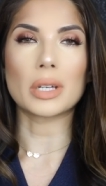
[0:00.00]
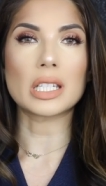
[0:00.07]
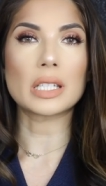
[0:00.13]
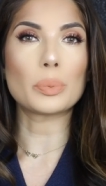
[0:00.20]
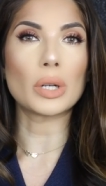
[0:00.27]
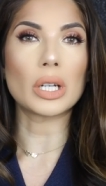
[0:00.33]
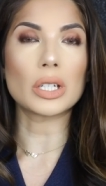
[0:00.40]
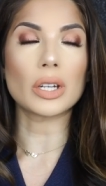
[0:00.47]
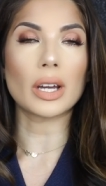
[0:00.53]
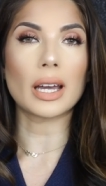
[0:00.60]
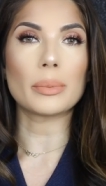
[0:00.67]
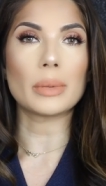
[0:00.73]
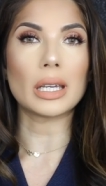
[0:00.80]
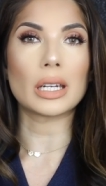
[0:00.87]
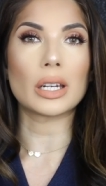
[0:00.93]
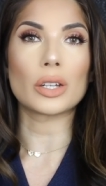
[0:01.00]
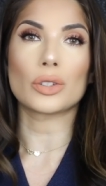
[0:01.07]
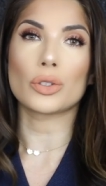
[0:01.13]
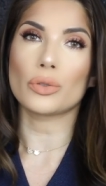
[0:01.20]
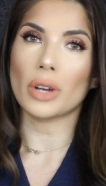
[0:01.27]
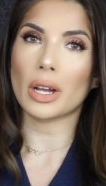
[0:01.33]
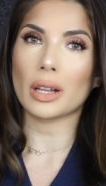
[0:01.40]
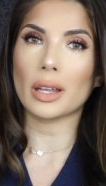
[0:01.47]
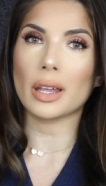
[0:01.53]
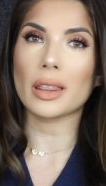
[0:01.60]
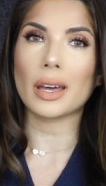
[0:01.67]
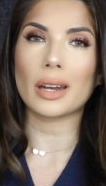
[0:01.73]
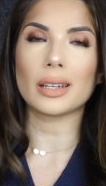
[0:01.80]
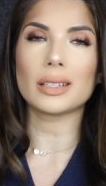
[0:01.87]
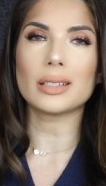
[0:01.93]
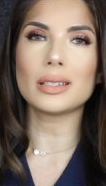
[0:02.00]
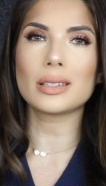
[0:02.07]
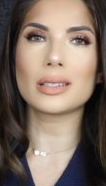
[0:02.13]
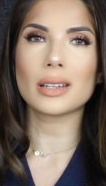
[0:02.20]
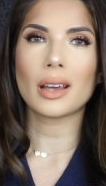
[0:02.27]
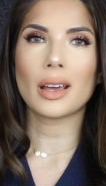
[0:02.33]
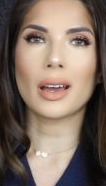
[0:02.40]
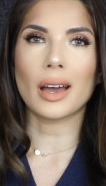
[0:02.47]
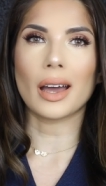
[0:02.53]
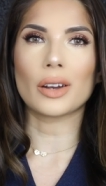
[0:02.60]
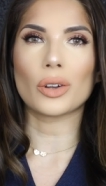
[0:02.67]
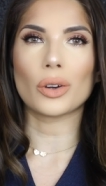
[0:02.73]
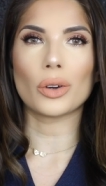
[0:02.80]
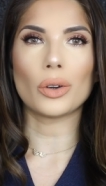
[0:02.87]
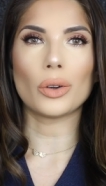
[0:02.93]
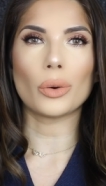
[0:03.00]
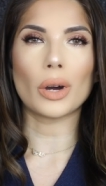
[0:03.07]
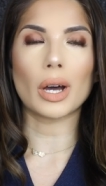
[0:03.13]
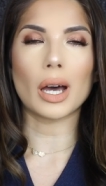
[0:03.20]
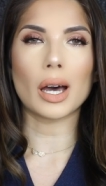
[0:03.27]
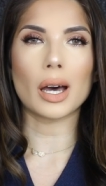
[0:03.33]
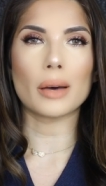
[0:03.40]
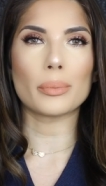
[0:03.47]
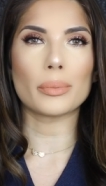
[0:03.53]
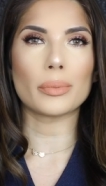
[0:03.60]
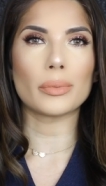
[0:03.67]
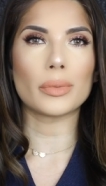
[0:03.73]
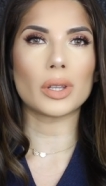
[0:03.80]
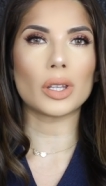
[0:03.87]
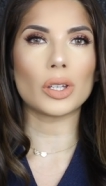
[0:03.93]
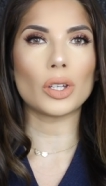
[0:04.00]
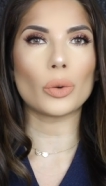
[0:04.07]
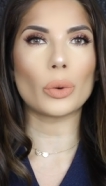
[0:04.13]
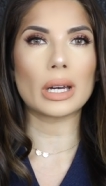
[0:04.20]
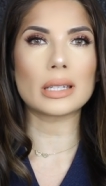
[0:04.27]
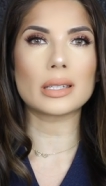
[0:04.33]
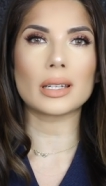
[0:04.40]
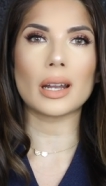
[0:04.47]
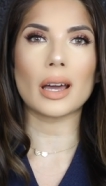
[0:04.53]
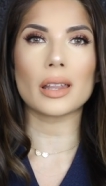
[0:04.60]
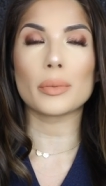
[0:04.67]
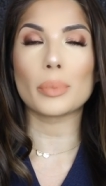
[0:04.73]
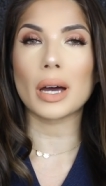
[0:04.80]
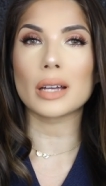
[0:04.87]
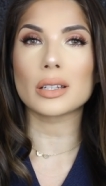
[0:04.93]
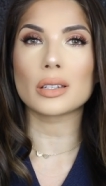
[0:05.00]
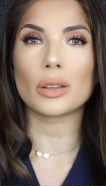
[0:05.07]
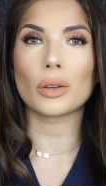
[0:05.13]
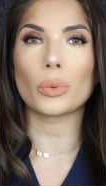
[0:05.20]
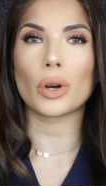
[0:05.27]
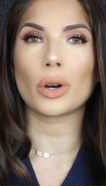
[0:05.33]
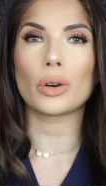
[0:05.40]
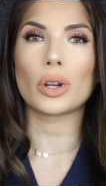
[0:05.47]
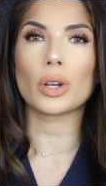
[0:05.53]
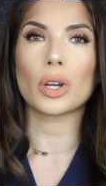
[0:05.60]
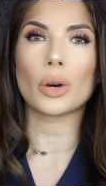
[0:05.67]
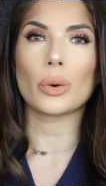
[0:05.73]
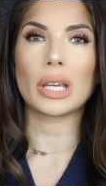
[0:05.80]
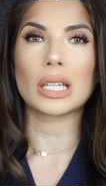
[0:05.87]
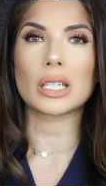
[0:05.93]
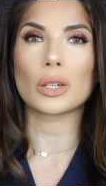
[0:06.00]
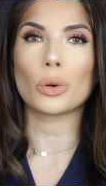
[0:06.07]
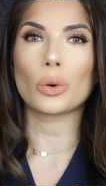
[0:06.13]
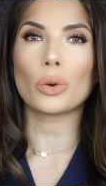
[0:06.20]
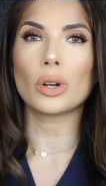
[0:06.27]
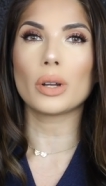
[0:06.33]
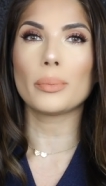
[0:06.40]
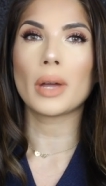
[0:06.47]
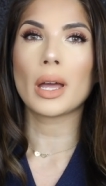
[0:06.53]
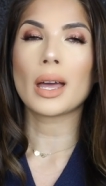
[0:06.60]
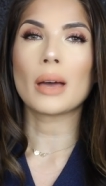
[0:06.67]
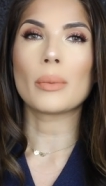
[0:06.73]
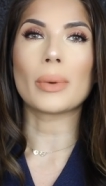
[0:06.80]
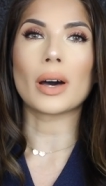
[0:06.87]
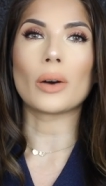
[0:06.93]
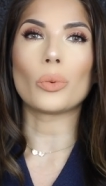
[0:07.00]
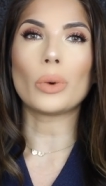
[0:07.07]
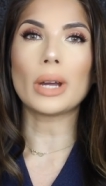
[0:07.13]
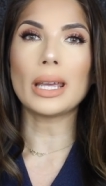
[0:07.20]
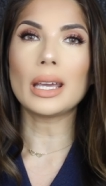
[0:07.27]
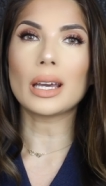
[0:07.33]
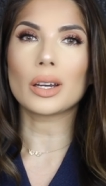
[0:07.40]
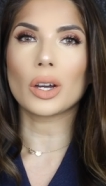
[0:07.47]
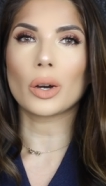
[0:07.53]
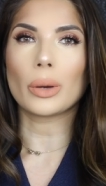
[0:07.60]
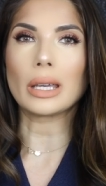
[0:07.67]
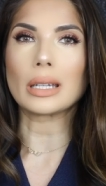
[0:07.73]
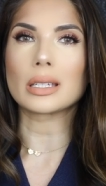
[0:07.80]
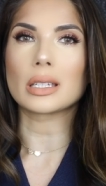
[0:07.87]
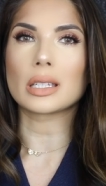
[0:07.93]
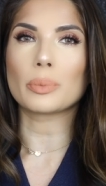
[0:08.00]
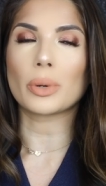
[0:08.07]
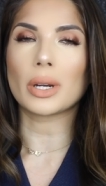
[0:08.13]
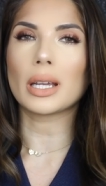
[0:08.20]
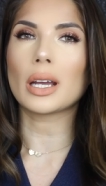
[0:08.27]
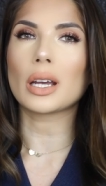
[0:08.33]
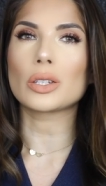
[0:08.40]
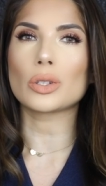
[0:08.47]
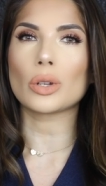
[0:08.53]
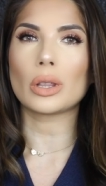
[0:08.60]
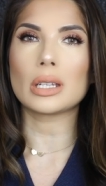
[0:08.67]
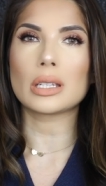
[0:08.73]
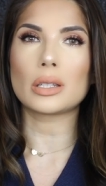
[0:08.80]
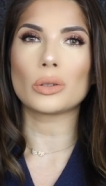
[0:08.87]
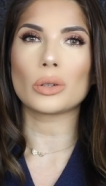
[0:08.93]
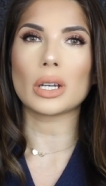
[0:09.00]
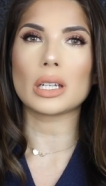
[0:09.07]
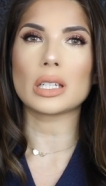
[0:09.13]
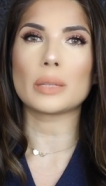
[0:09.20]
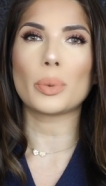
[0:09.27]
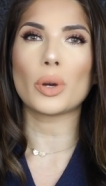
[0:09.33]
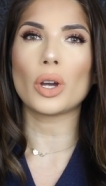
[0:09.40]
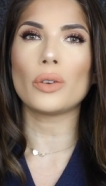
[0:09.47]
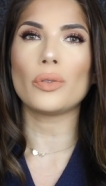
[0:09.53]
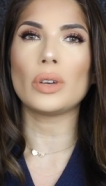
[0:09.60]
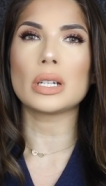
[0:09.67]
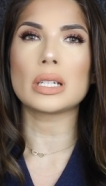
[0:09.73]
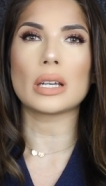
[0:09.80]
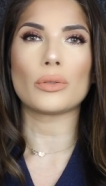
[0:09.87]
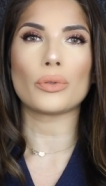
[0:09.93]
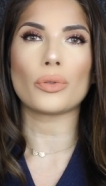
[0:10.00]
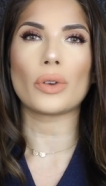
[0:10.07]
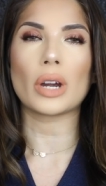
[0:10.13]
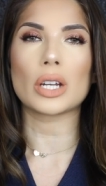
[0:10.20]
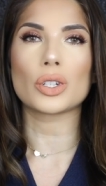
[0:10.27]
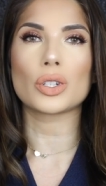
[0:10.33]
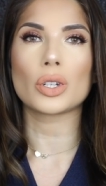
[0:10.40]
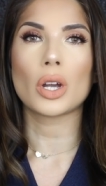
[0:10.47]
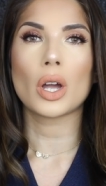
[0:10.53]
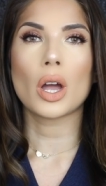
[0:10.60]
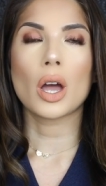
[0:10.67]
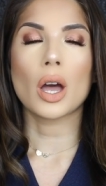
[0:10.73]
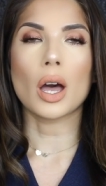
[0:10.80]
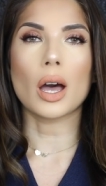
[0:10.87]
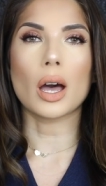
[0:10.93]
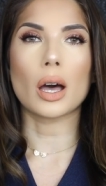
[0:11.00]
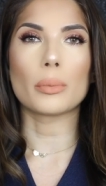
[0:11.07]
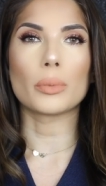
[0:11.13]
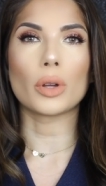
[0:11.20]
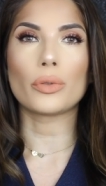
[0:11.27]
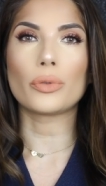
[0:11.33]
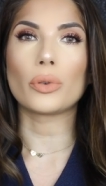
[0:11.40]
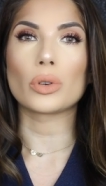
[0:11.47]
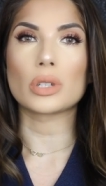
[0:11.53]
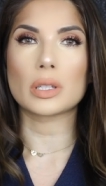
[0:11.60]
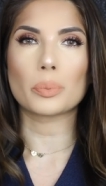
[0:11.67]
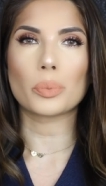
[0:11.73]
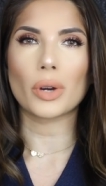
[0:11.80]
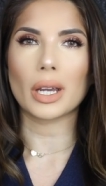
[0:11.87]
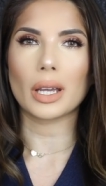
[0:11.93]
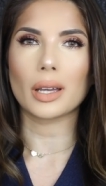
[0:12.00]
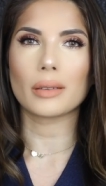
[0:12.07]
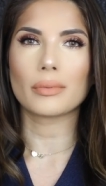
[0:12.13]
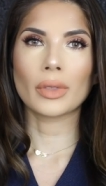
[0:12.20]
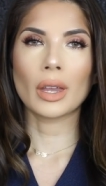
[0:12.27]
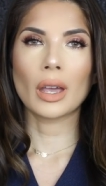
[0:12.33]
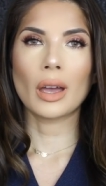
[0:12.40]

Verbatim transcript: Springtime in Australia, that is. I know the US and other parts of the world are going into autumn, but we are going into spring, so this look is perfect and fresh for spring.